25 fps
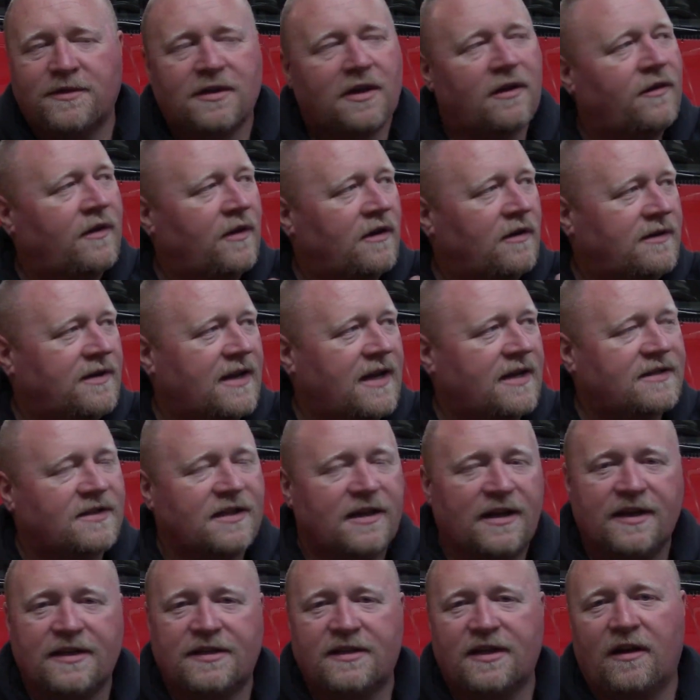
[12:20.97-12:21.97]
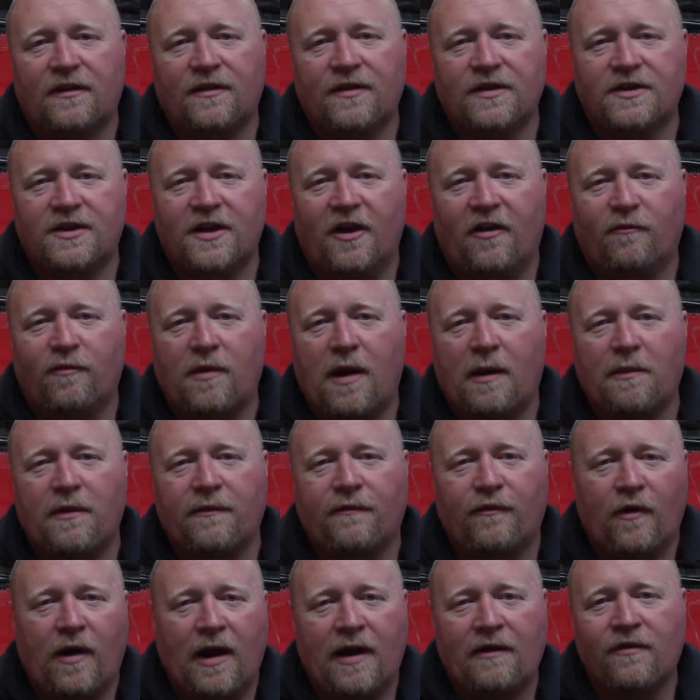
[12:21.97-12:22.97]
so they're destined to sit on the shelf
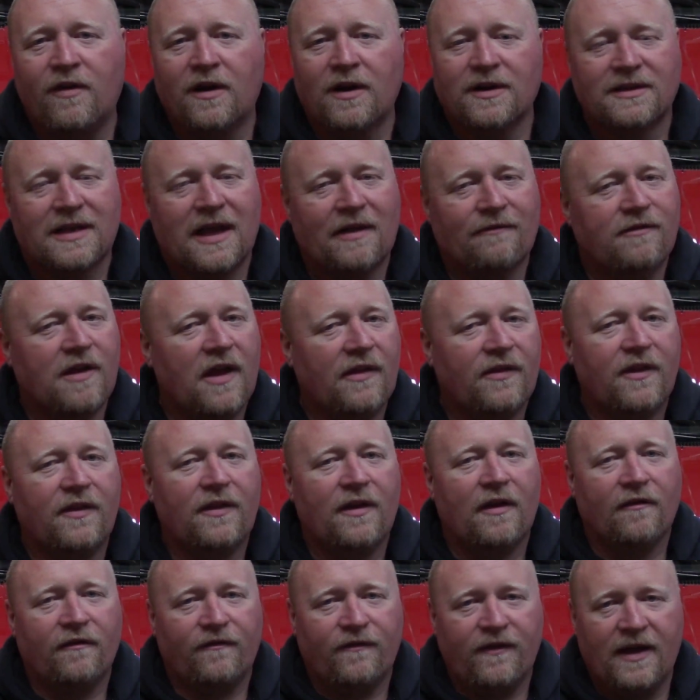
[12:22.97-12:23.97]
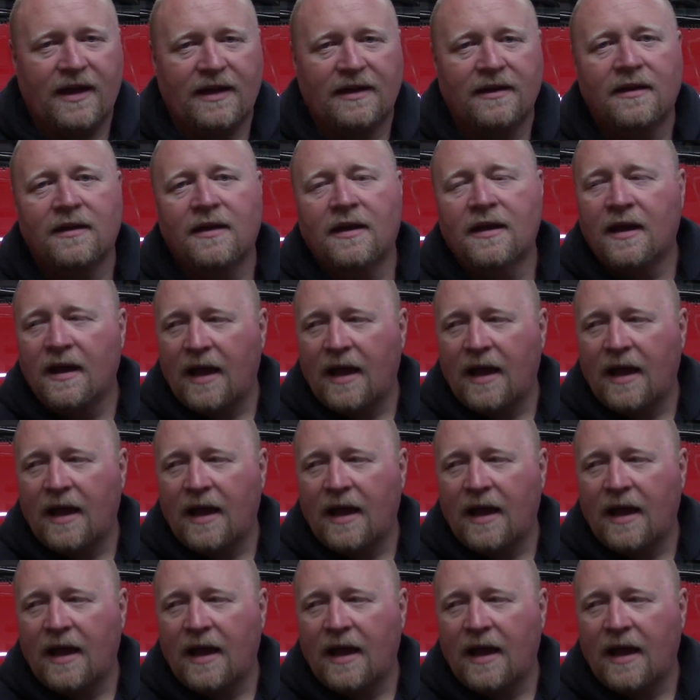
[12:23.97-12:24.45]
probably forever because I have nothing they'll fit.